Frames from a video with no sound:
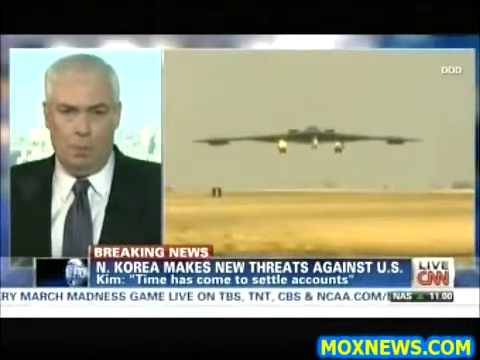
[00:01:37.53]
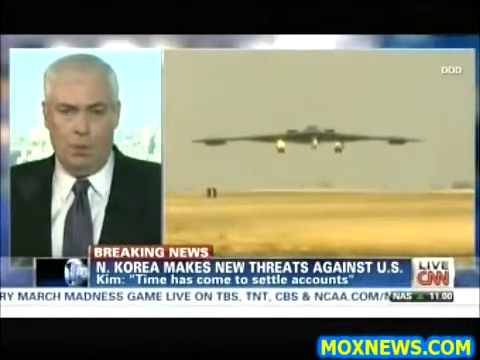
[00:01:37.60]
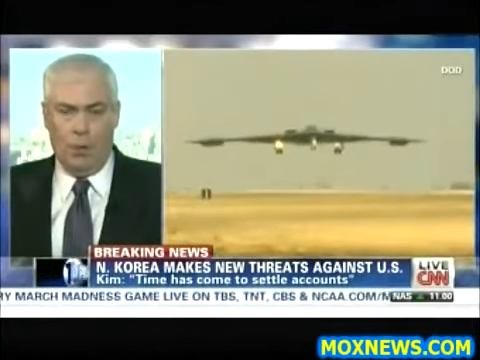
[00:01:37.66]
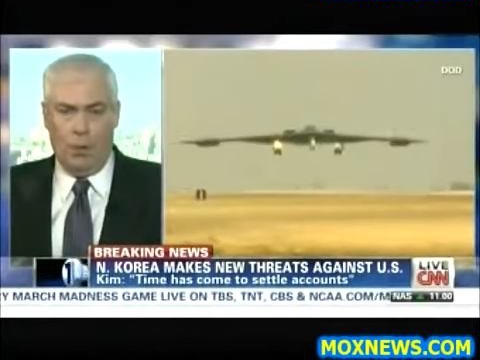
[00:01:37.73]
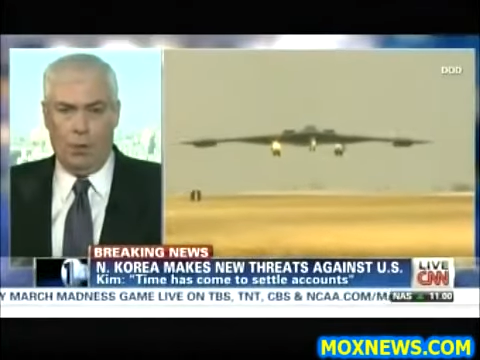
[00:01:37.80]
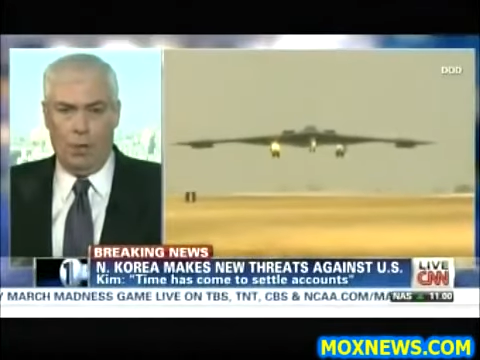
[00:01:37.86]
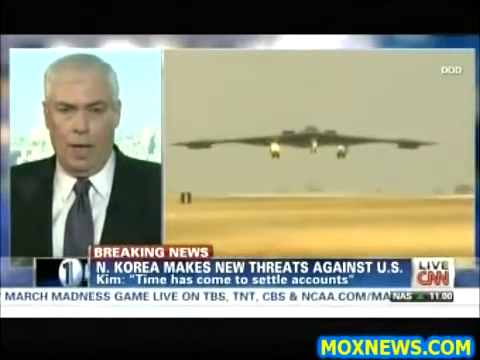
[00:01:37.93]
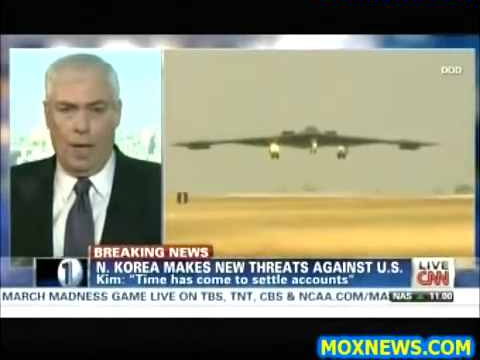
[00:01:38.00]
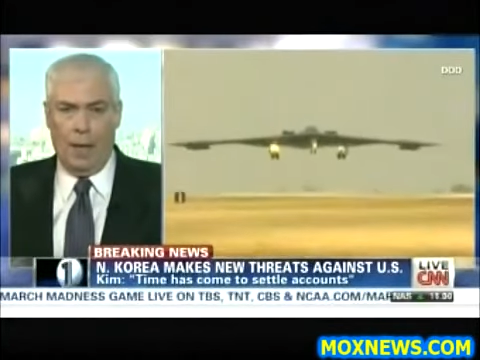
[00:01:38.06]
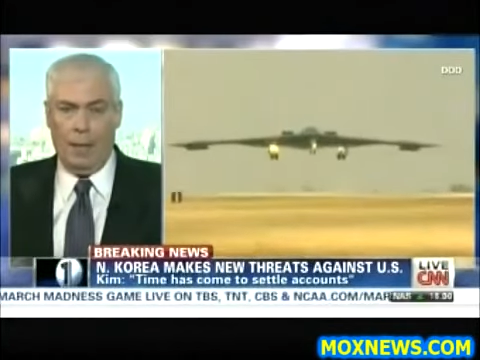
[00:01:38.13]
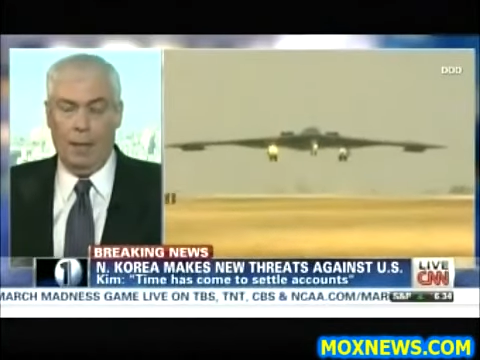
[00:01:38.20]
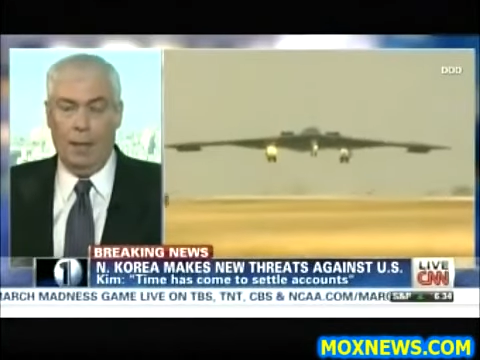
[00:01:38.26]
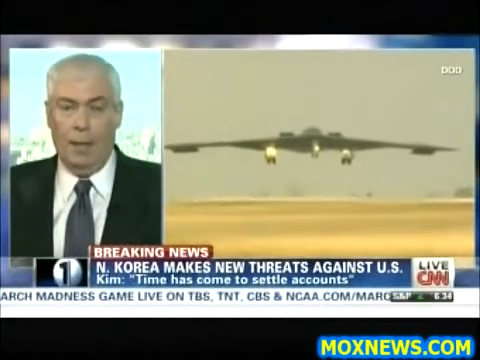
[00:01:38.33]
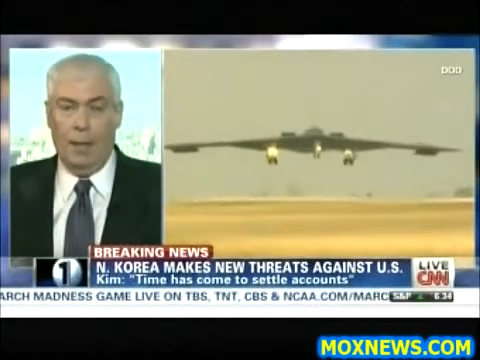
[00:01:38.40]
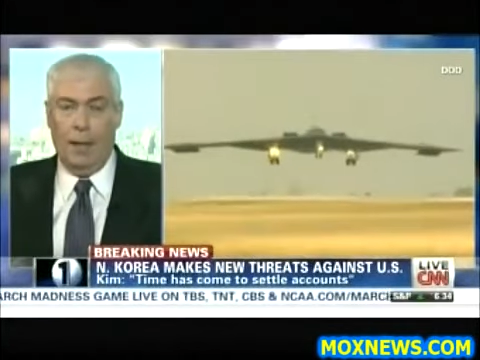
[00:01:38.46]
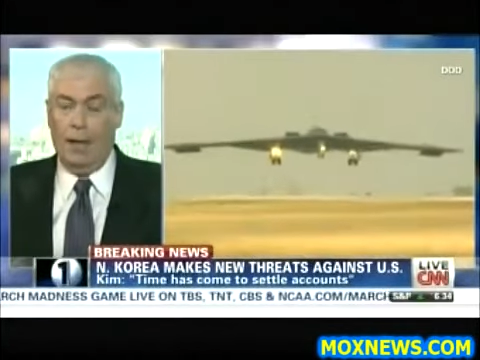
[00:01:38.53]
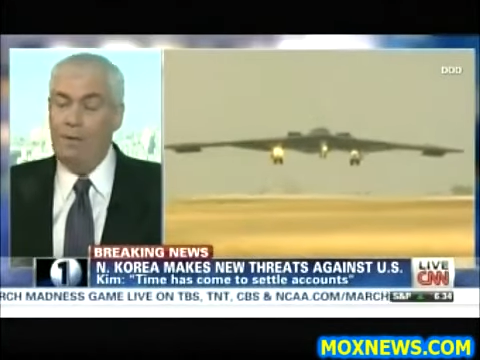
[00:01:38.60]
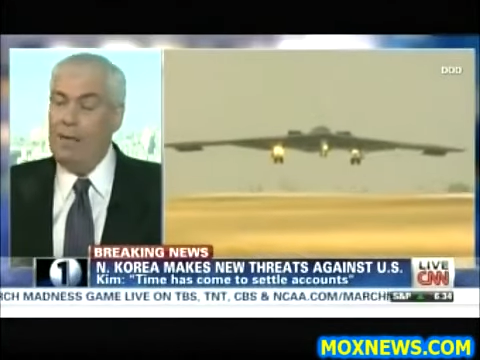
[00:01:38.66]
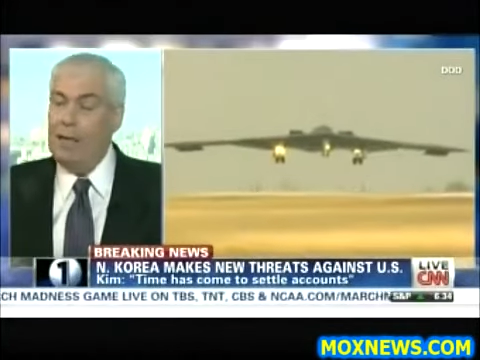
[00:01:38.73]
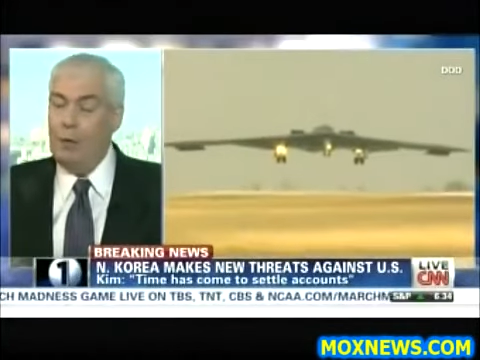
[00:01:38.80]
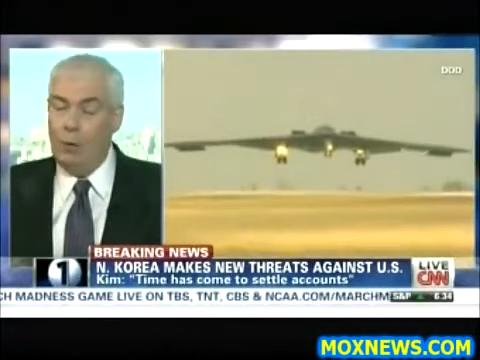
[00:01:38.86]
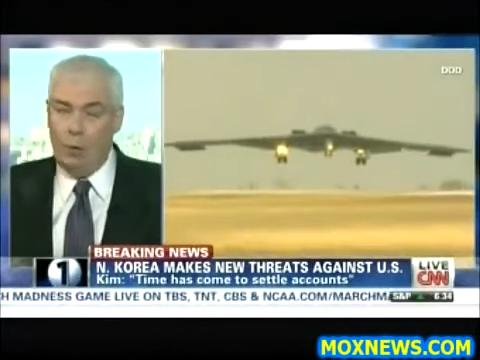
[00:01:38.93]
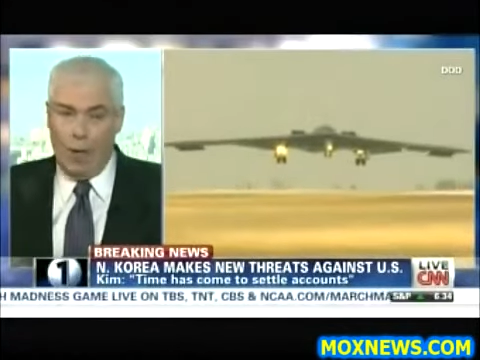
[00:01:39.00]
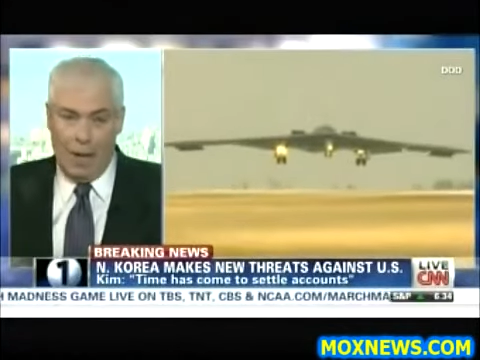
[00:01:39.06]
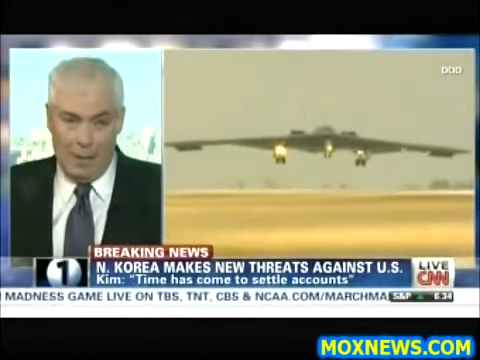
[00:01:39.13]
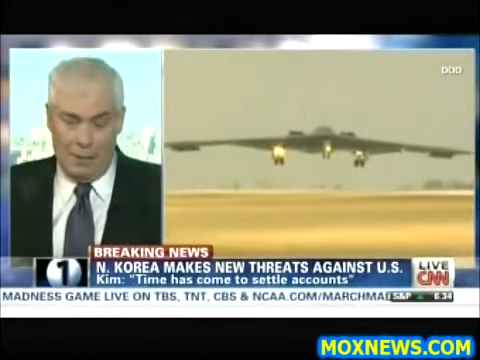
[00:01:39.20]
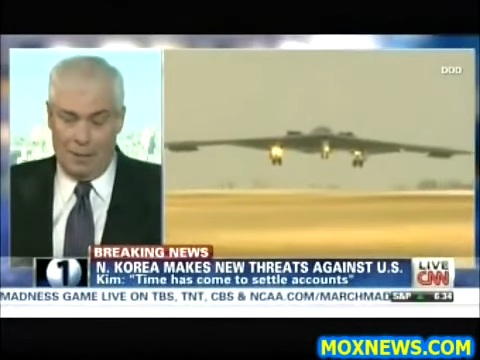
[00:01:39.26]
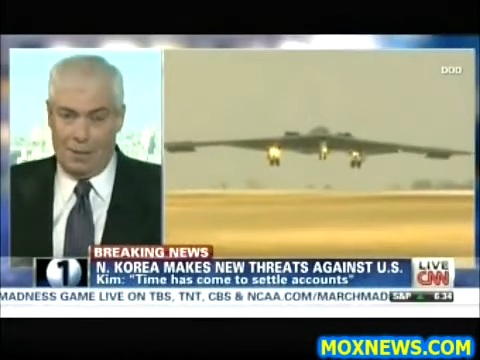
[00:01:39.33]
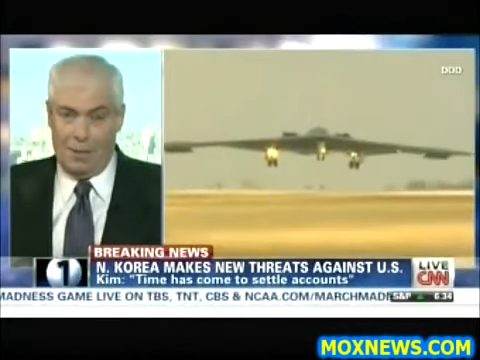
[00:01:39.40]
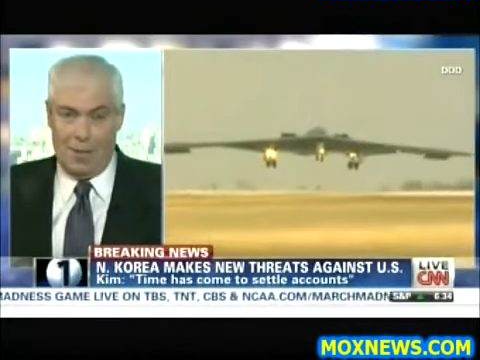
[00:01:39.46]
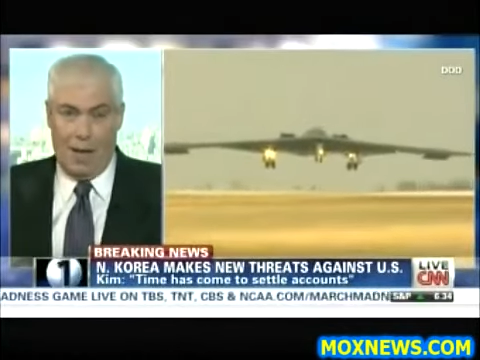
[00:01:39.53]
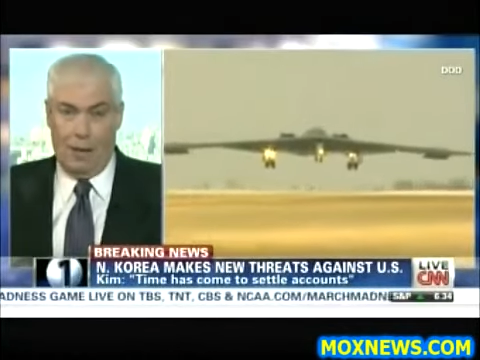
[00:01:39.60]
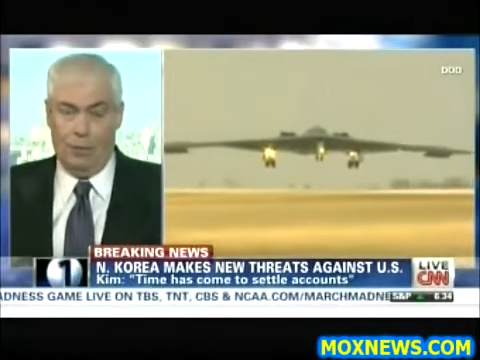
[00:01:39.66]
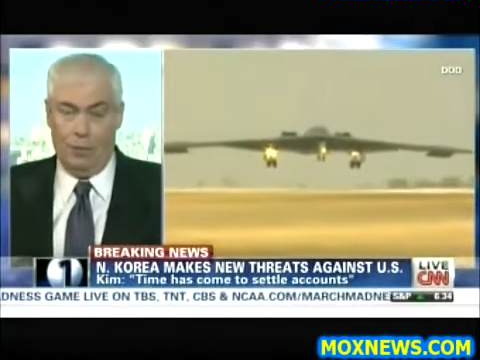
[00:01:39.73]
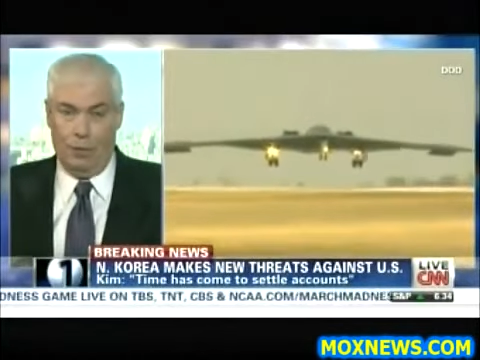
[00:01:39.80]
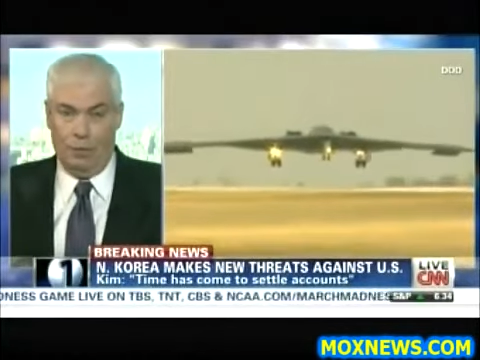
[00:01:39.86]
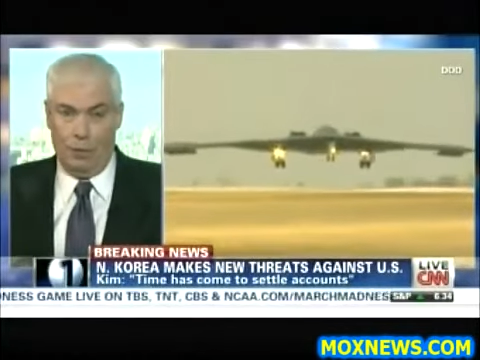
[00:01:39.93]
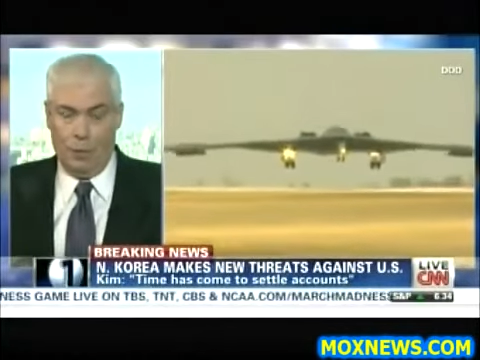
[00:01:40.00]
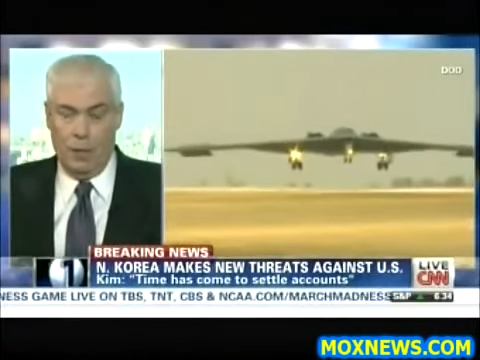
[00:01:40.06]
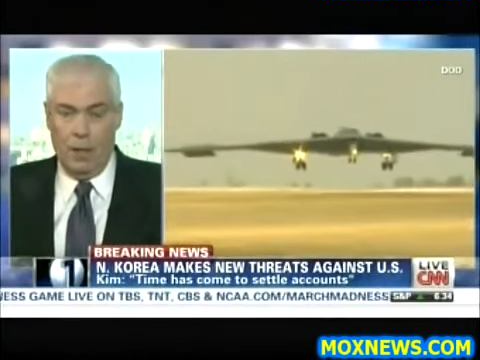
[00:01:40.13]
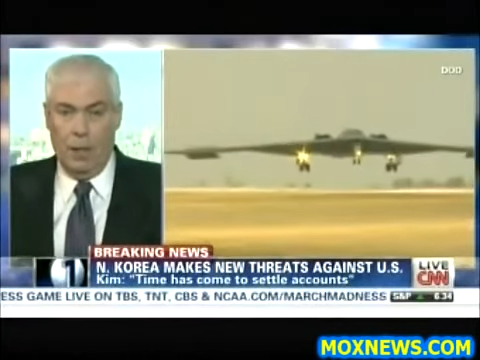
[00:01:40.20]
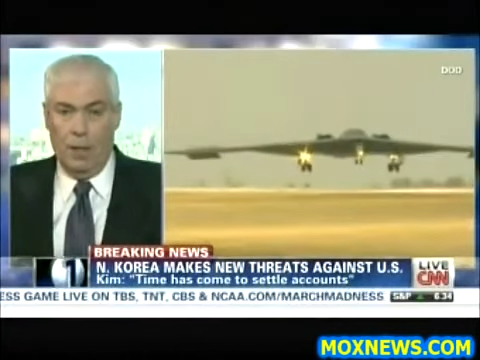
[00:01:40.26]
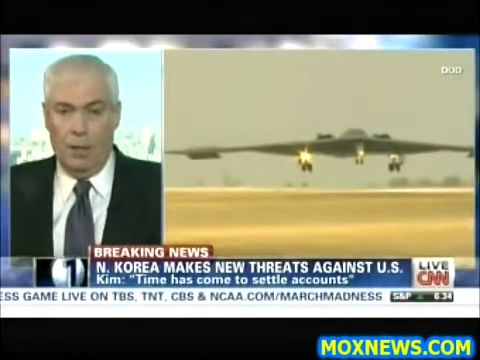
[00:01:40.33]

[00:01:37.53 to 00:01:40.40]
to Pyongyang, and they don't like the sound of it.